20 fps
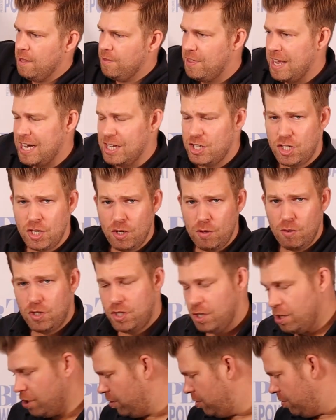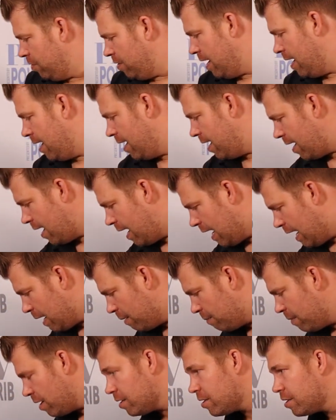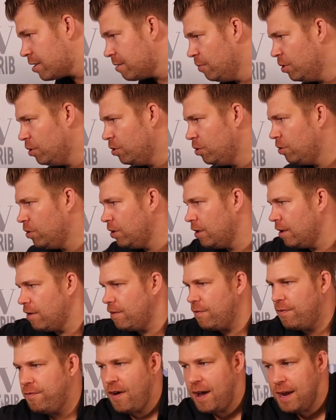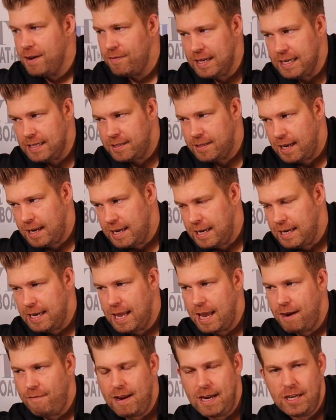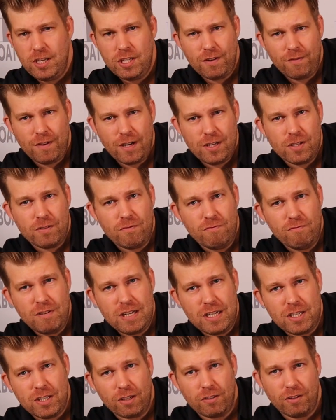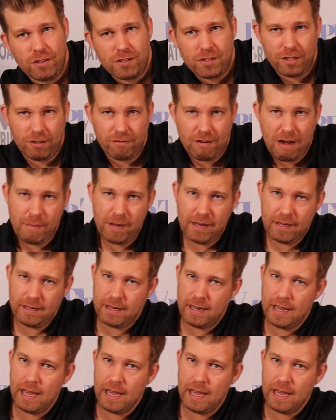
They do a small 5 litre in their range, if I just reach across and grab it,